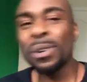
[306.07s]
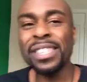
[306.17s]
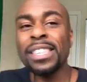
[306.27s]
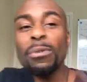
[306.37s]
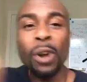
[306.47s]
which
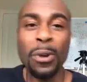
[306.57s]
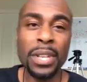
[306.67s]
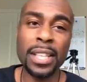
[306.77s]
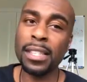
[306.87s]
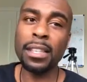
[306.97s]
is
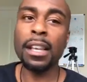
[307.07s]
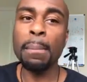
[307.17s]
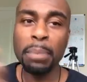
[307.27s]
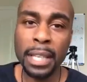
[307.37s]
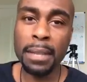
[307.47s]
erroneous. It's a
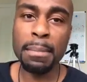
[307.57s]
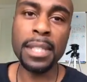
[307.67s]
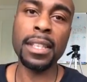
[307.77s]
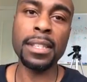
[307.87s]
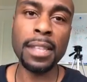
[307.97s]
complete
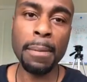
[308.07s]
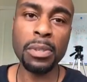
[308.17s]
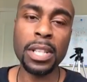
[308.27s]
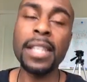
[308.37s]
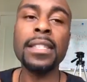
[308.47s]

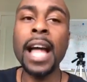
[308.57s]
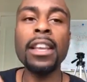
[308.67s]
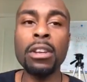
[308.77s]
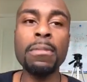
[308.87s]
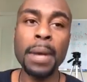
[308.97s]
misconception. It's
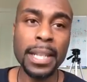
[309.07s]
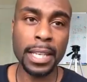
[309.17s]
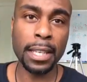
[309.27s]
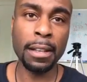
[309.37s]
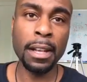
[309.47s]
not your
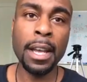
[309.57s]
money.